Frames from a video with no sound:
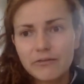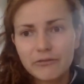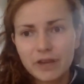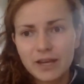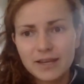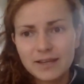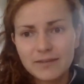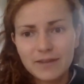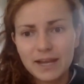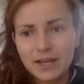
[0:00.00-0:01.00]
afraid
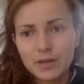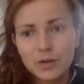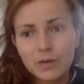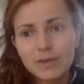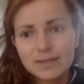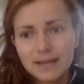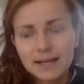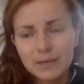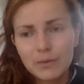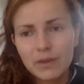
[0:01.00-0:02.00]
of letting you know
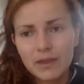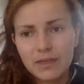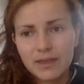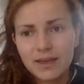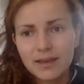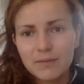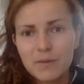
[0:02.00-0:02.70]
exactly what they think,